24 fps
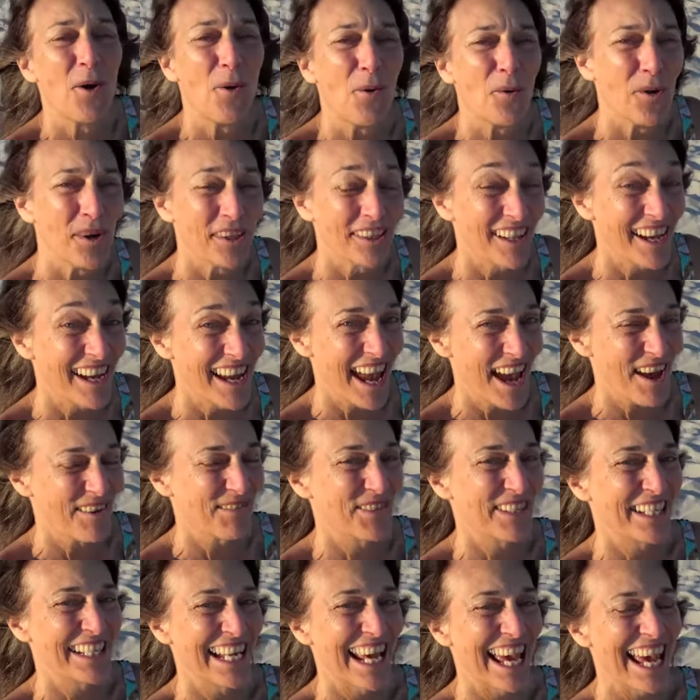will I have
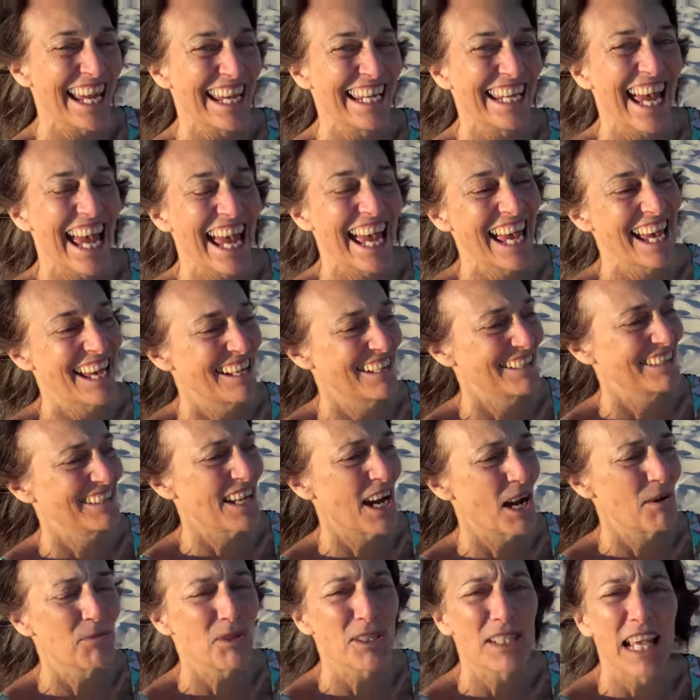today? And
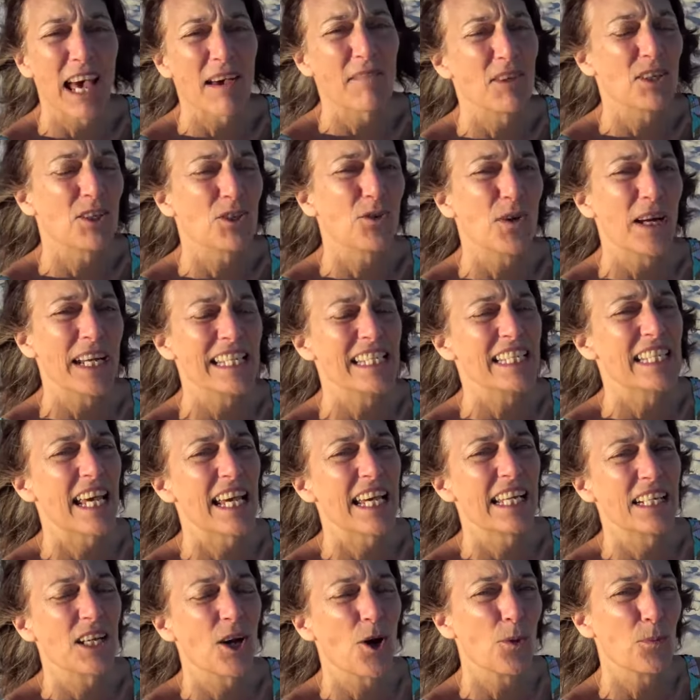I'm just having a great
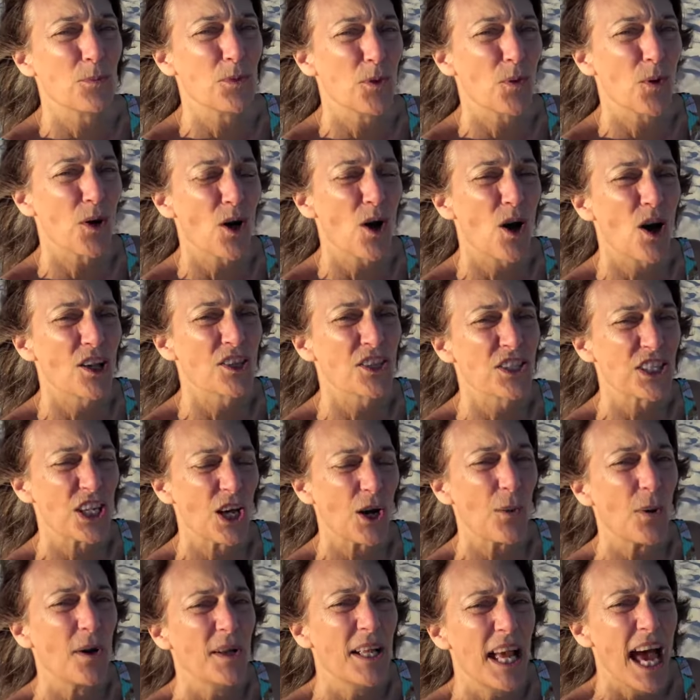day, and I hope you are also.
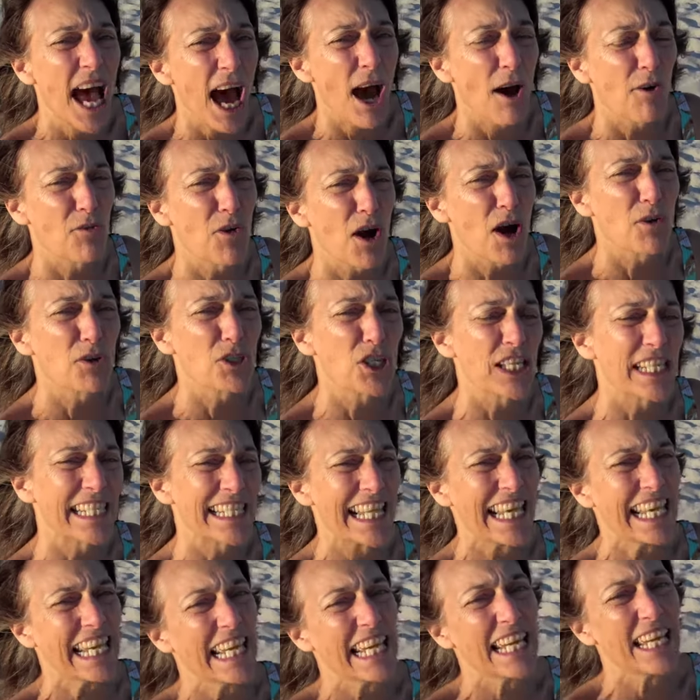However, I was just
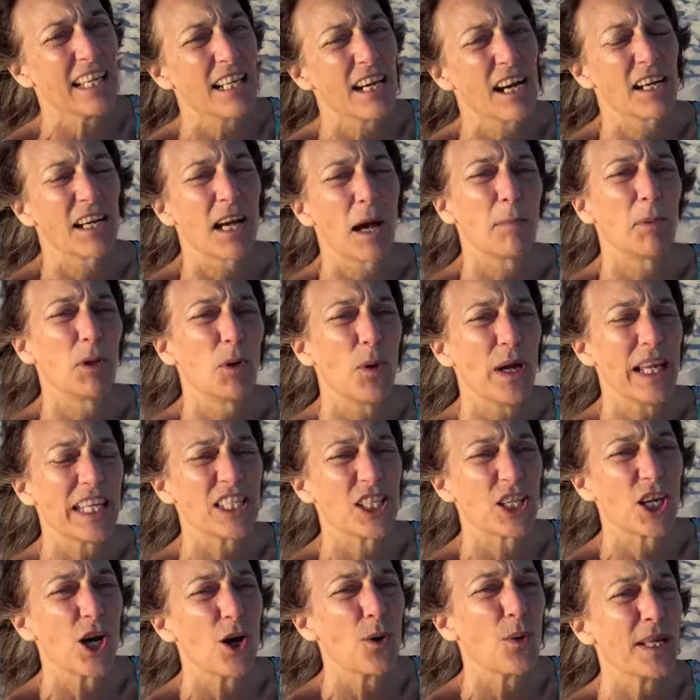thinking, a couple of weeks
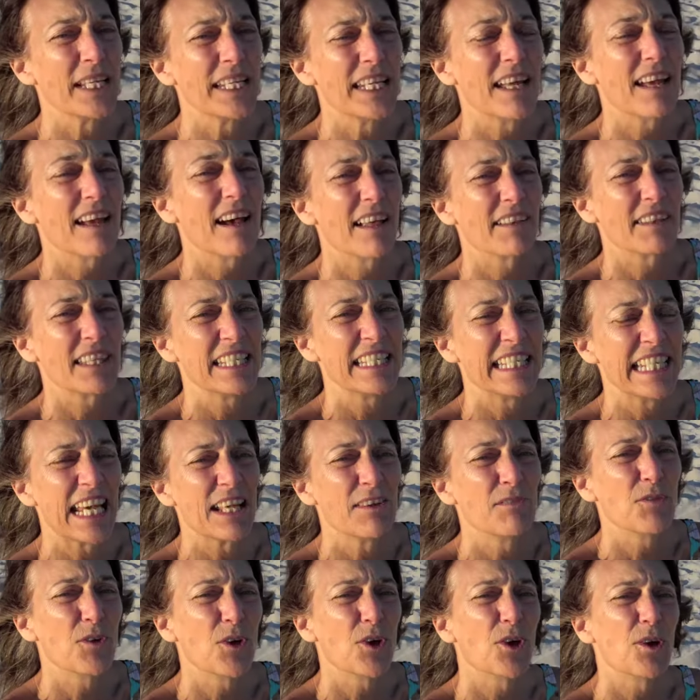ago in, at the
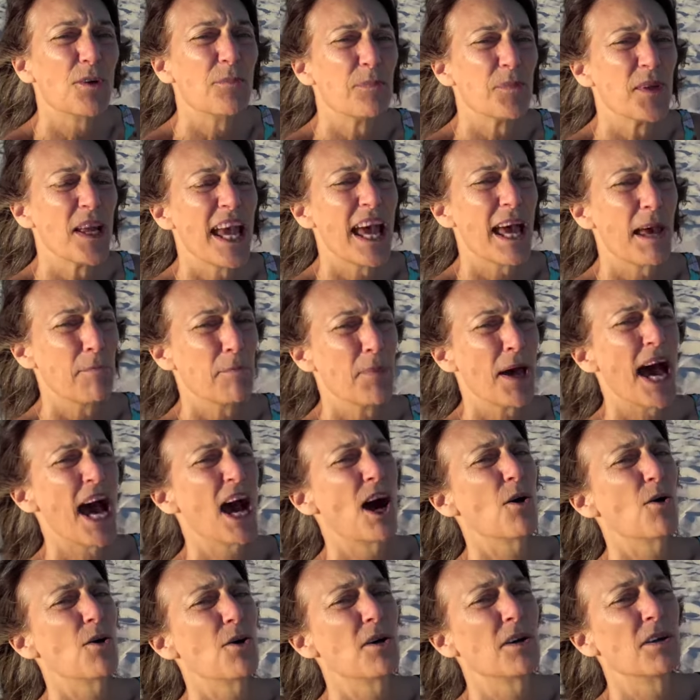Denver
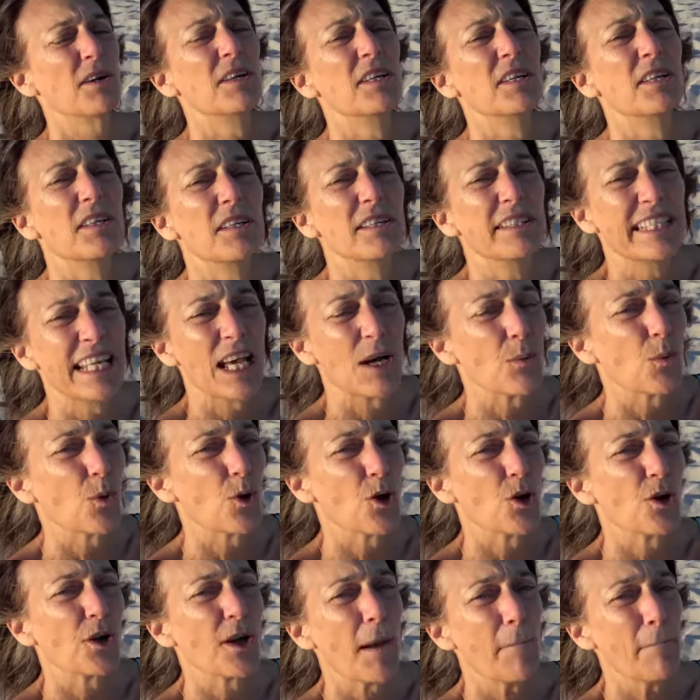Empower
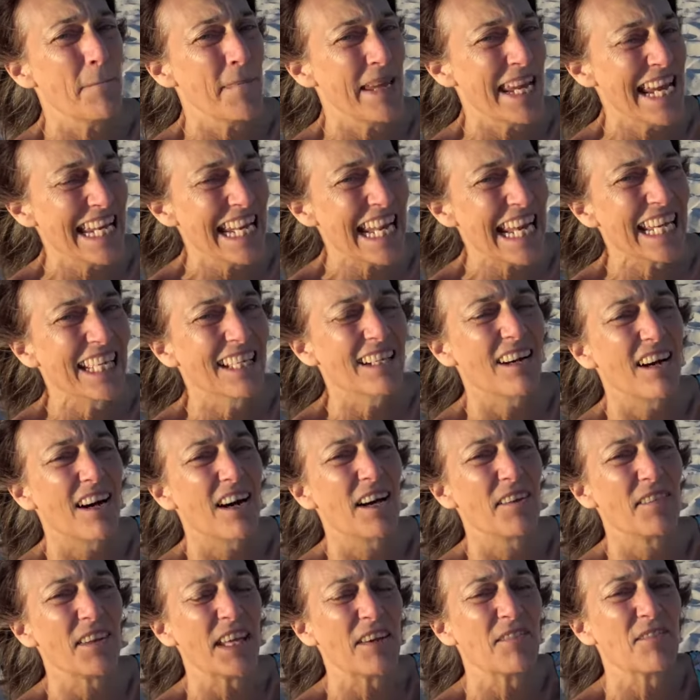Network meeting, uh,
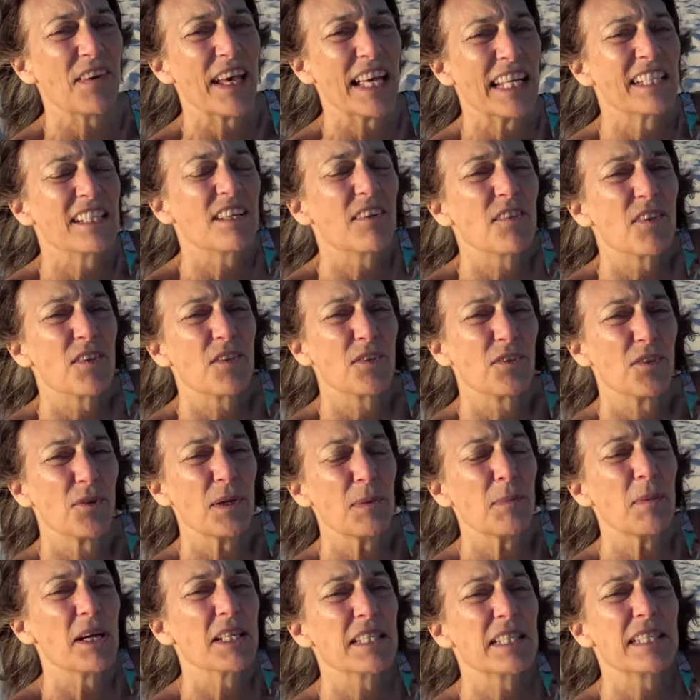the event of three
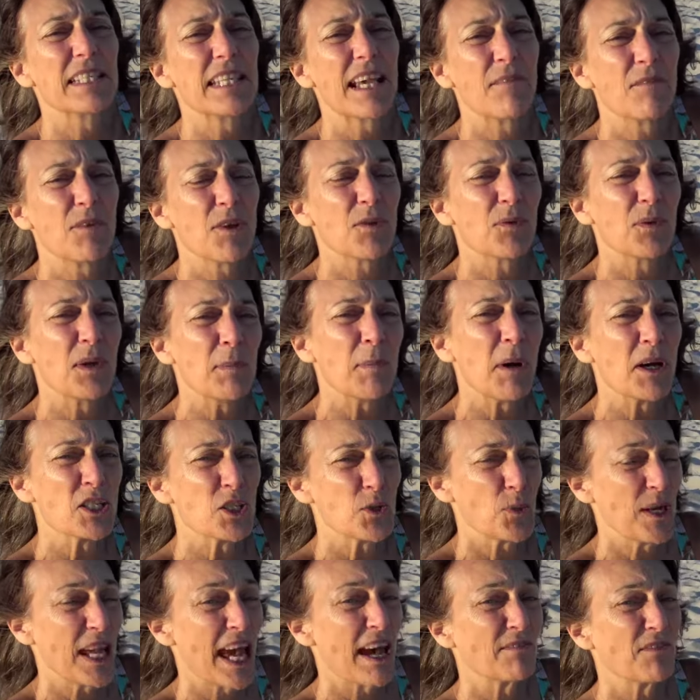months, every three months
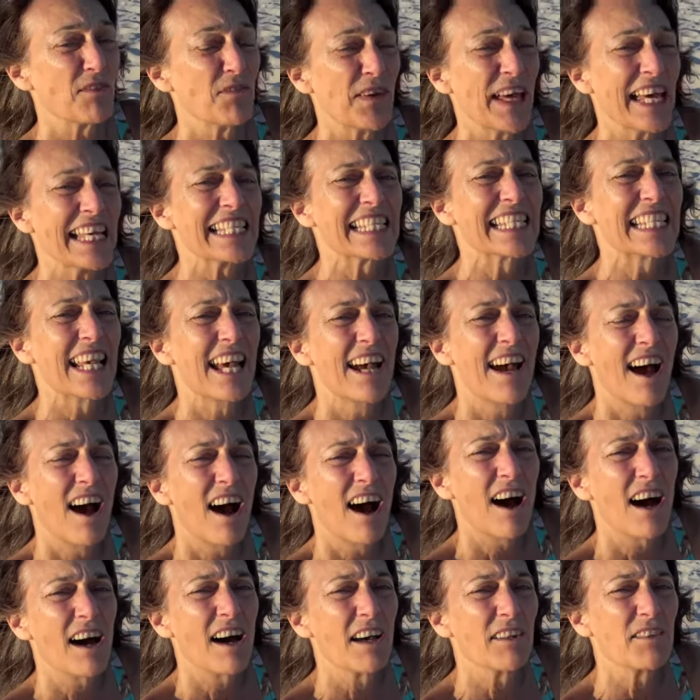we have events,
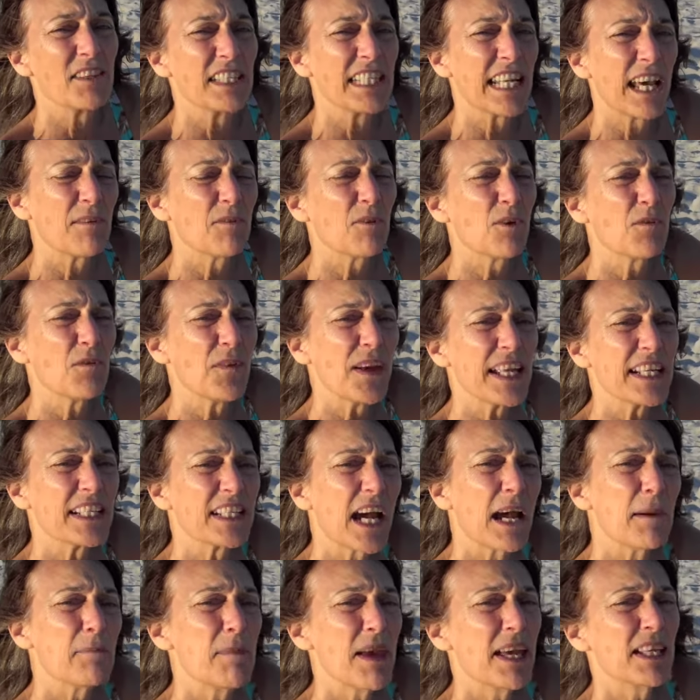uh, the Denver event,
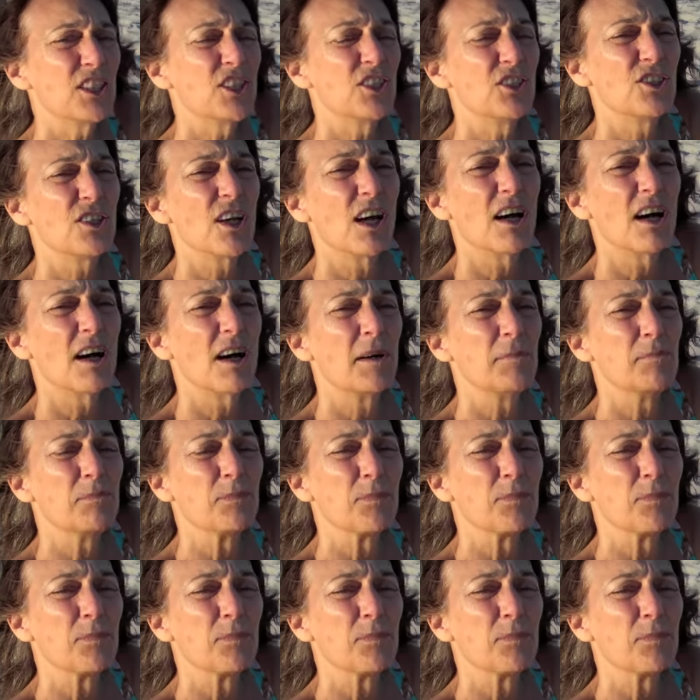I met um,